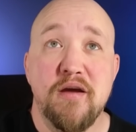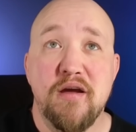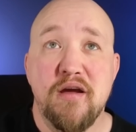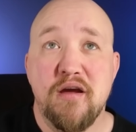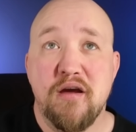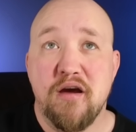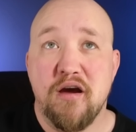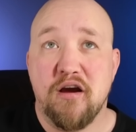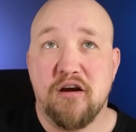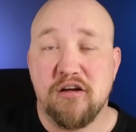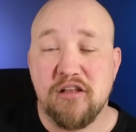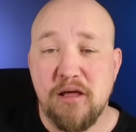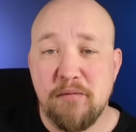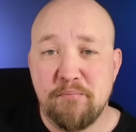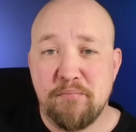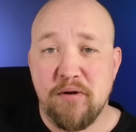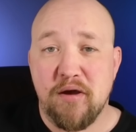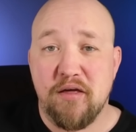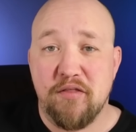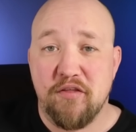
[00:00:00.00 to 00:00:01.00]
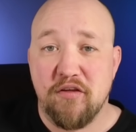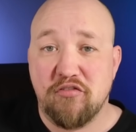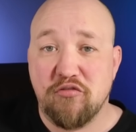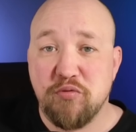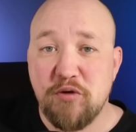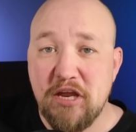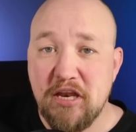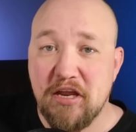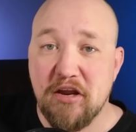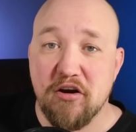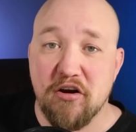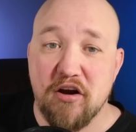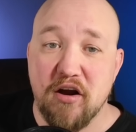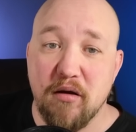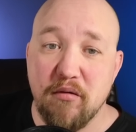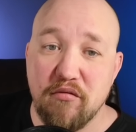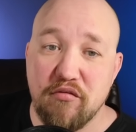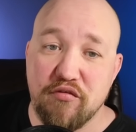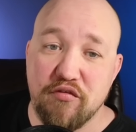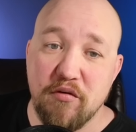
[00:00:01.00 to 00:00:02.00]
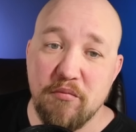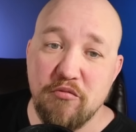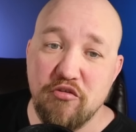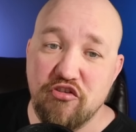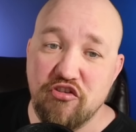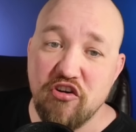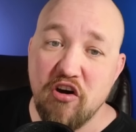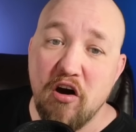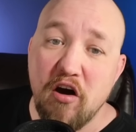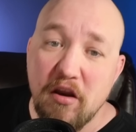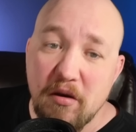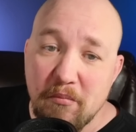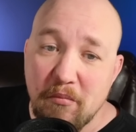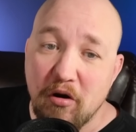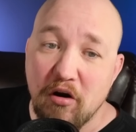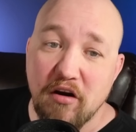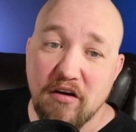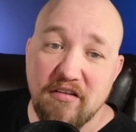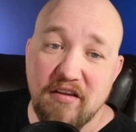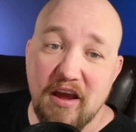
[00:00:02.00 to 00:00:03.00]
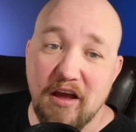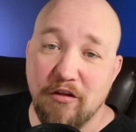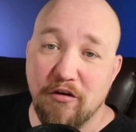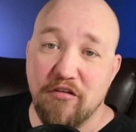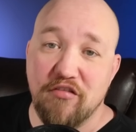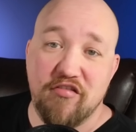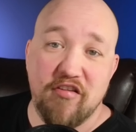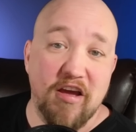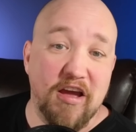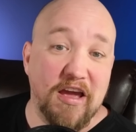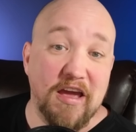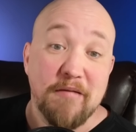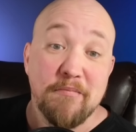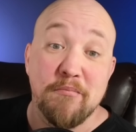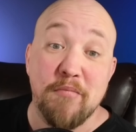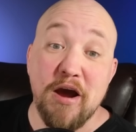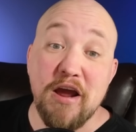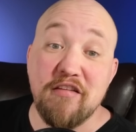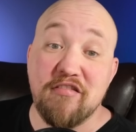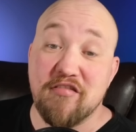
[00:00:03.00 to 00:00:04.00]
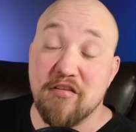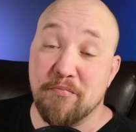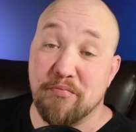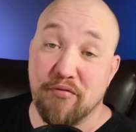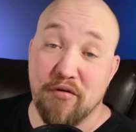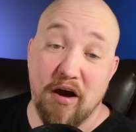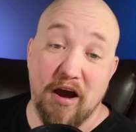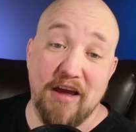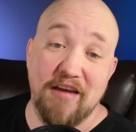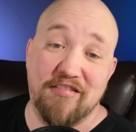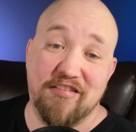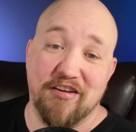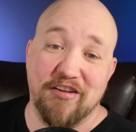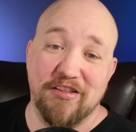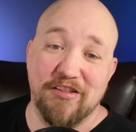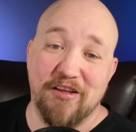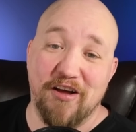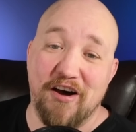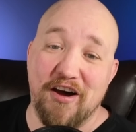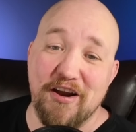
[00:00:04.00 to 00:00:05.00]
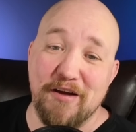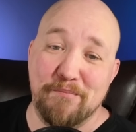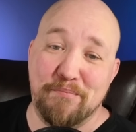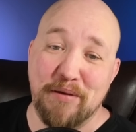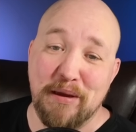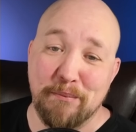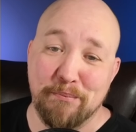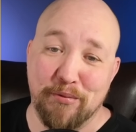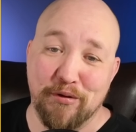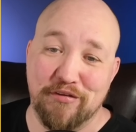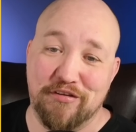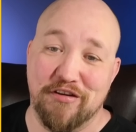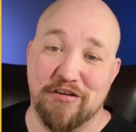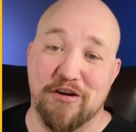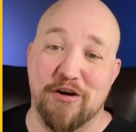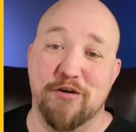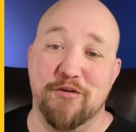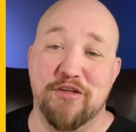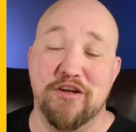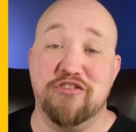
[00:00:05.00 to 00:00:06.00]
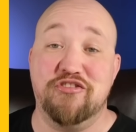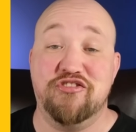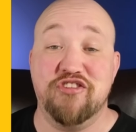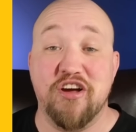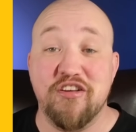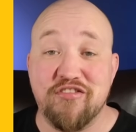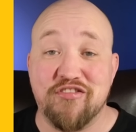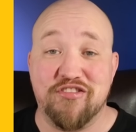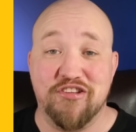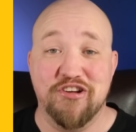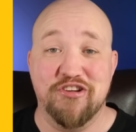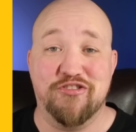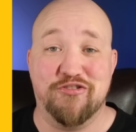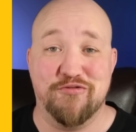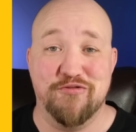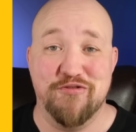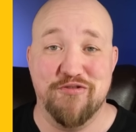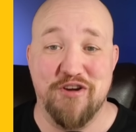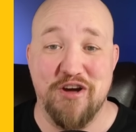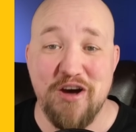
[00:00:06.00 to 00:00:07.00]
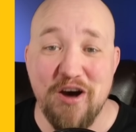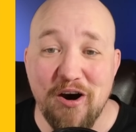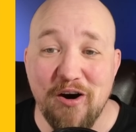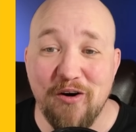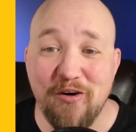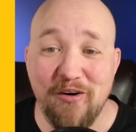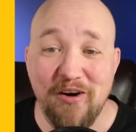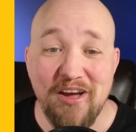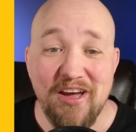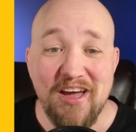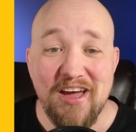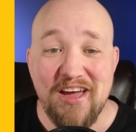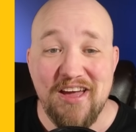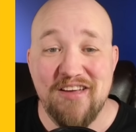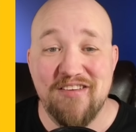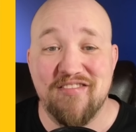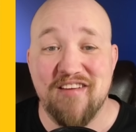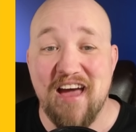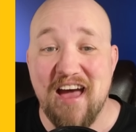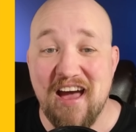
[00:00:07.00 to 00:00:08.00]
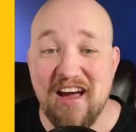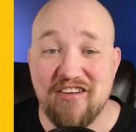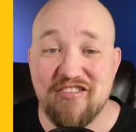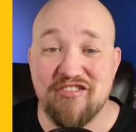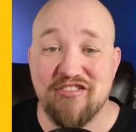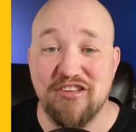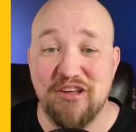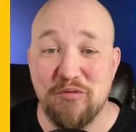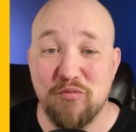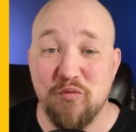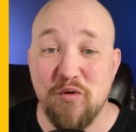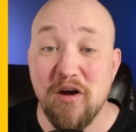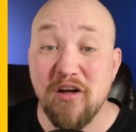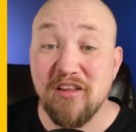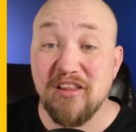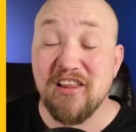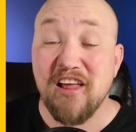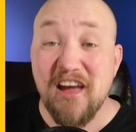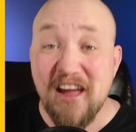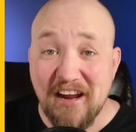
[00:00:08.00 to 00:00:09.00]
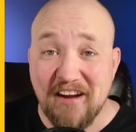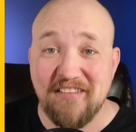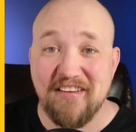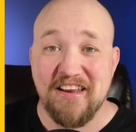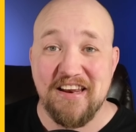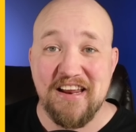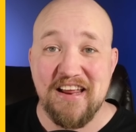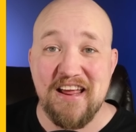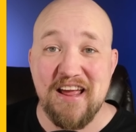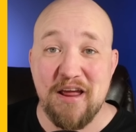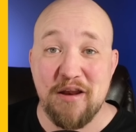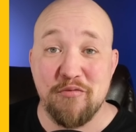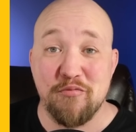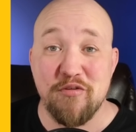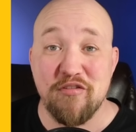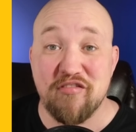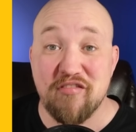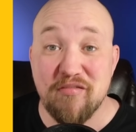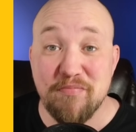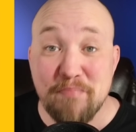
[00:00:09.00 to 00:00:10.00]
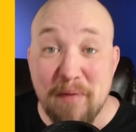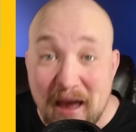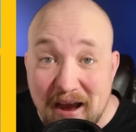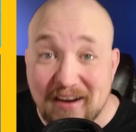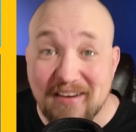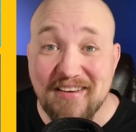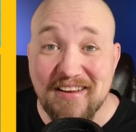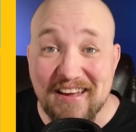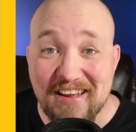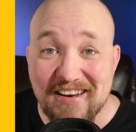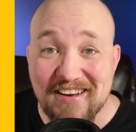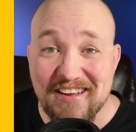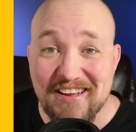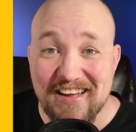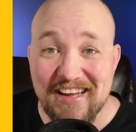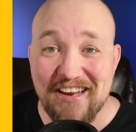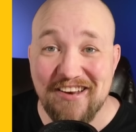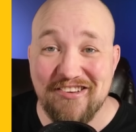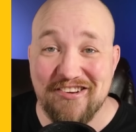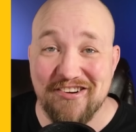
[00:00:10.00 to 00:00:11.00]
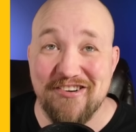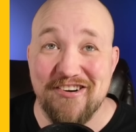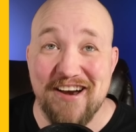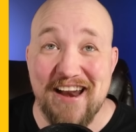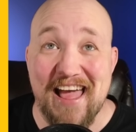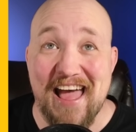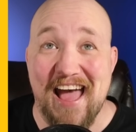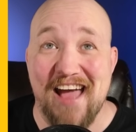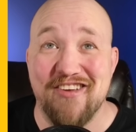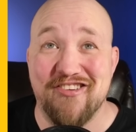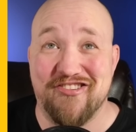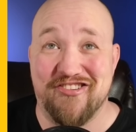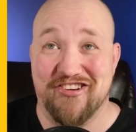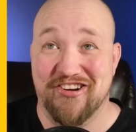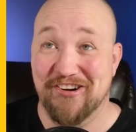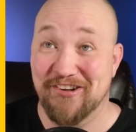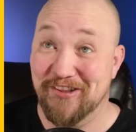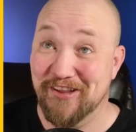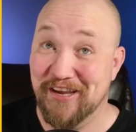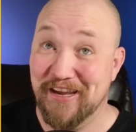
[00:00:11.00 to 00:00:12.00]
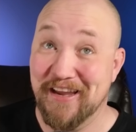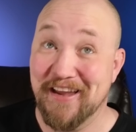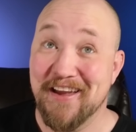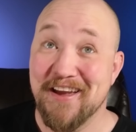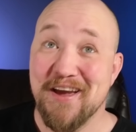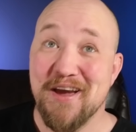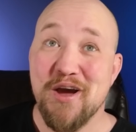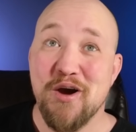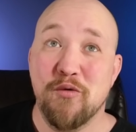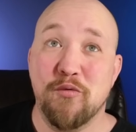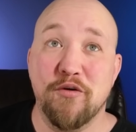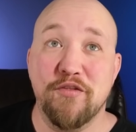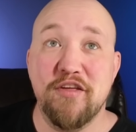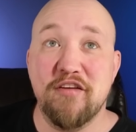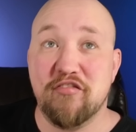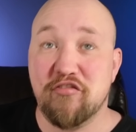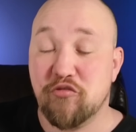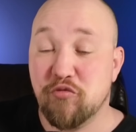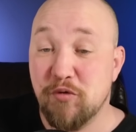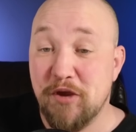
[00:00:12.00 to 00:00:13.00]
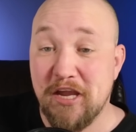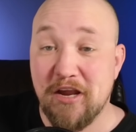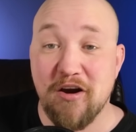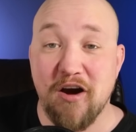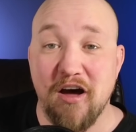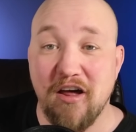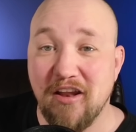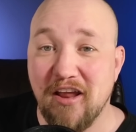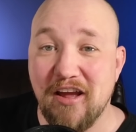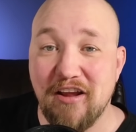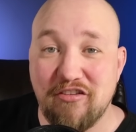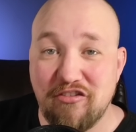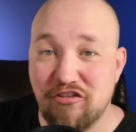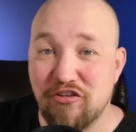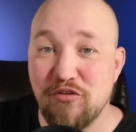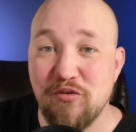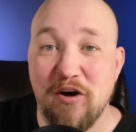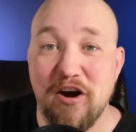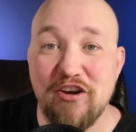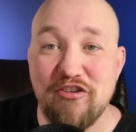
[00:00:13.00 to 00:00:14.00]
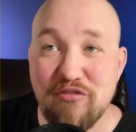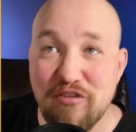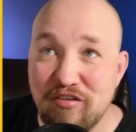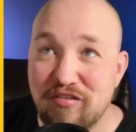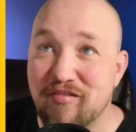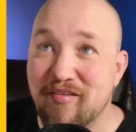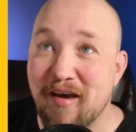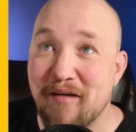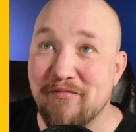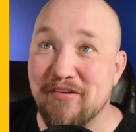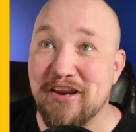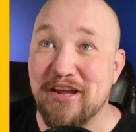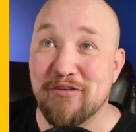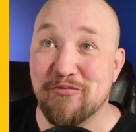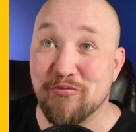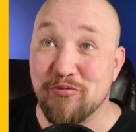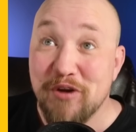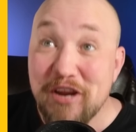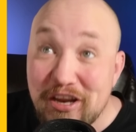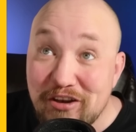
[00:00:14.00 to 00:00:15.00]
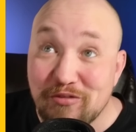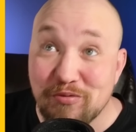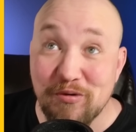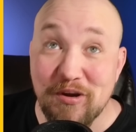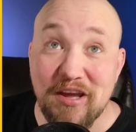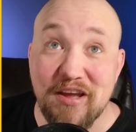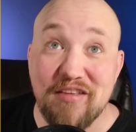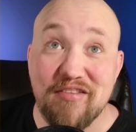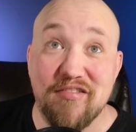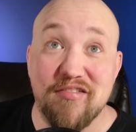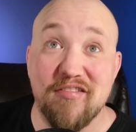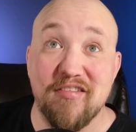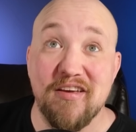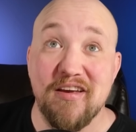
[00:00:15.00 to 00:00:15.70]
A clip, the tweet here comes from John Mark Taylor saying, it might surprise a lot of people to know that Justin Trudeau is actually well-liked and respected internationally. Well, this tweet got like 270 retweets.